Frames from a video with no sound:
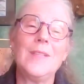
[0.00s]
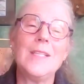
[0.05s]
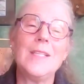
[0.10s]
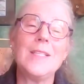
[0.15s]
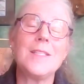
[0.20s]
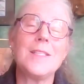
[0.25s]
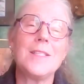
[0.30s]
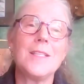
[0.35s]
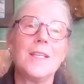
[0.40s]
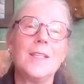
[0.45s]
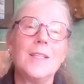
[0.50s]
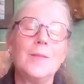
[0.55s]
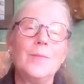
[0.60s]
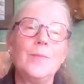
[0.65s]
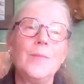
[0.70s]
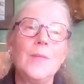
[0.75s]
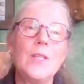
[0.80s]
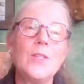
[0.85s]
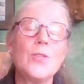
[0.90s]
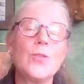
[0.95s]
it's
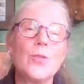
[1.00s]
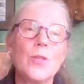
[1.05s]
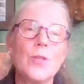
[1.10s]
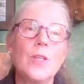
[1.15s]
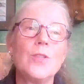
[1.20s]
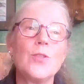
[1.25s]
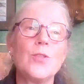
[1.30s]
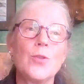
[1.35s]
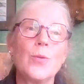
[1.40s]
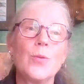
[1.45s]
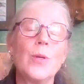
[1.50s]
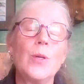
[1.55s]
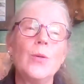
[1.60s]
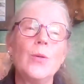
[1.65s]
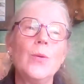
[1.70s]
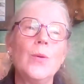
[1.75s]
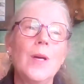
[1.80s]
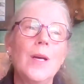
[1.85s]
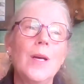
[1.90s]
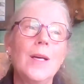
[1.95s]
um it's it's
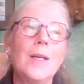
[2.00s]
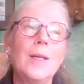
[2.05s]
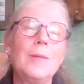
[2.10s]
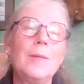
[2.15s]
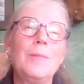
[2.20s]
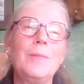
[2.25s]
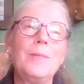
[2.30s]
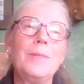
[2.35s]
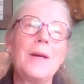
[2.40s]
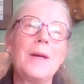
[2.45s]
true um